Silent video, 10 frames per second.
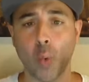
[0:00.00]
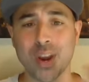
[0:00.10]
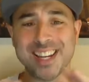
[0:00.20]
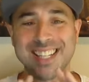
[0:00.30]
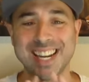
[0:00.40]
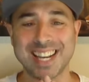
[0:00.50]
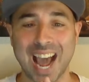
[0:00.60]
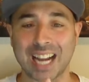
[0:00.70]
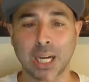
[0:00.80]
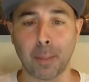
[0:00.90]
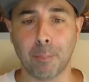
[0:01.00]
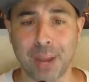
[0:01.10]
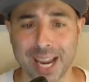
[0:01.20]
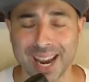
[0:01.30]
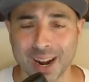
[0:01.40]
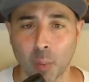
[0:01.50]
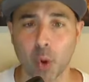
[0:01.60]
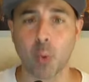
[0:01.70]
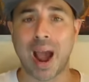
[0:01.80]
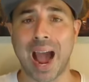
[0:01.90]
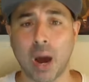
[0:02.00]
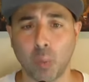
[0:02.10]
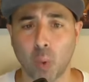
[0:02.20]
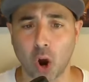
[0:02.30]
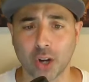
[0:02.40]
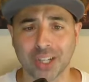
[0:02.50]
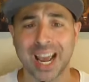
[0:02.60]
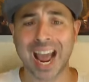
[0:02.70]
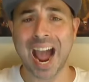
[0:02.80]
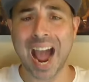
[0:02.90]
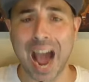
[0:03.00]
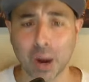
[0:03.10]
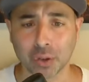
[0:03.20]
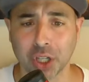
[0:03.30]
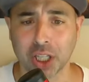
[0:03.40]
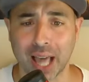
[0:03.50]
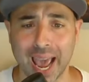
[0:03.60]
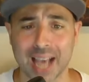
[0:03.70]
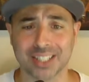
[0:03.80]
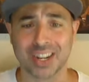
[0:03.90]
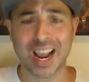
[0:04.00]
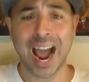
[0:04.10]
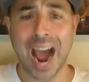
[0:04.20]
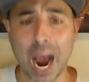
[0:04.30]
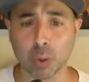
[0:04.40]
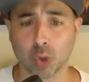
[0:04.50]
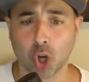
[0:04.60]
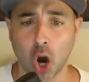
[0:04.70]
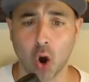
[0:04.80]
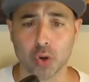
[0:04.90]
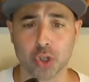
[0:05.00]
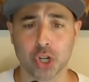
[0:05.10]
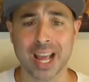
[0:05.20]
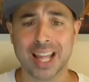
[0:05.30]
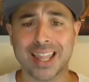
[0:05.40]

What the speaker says: We did not compete. We were outworked, outclassed, outcoached.